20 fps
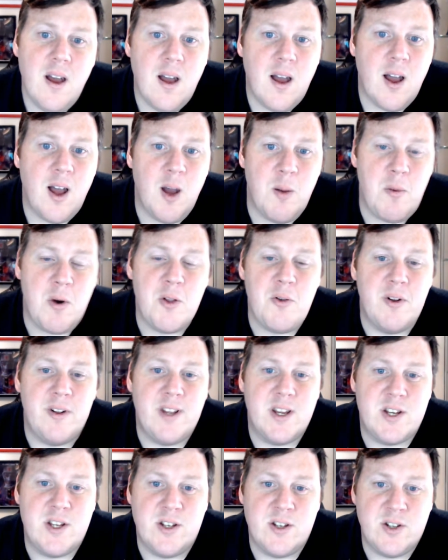Other
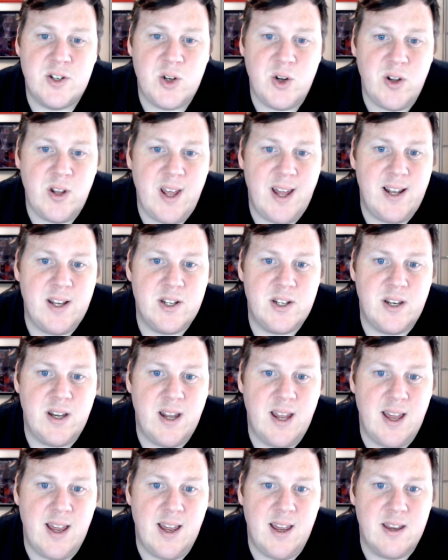additions to the engine
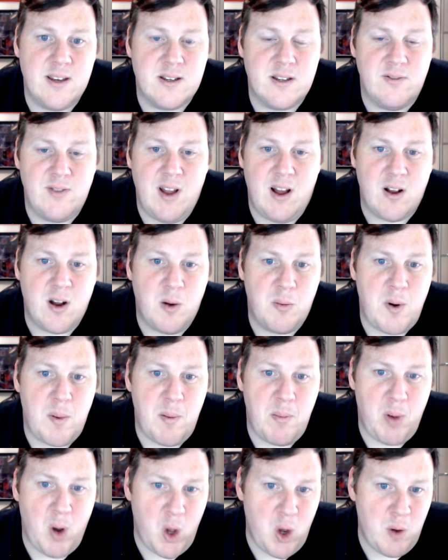is they've now got proper
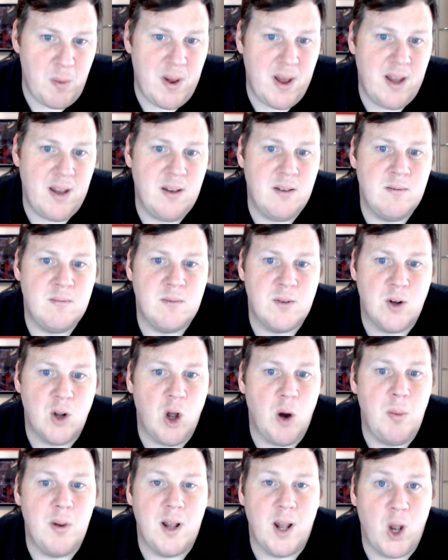blooming,
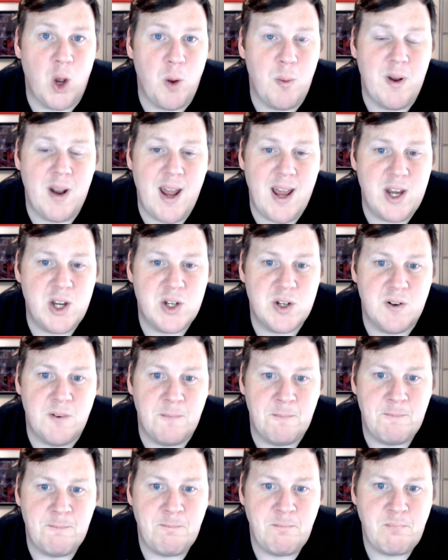global
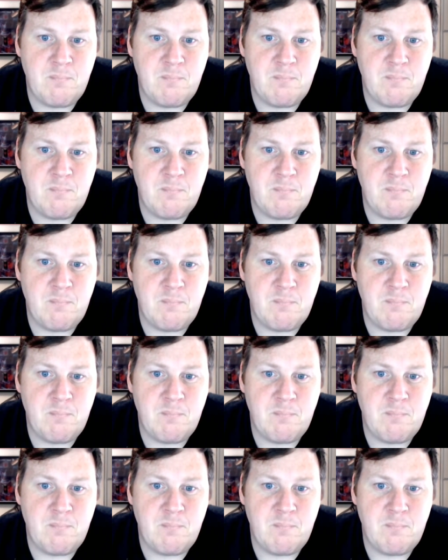illumination.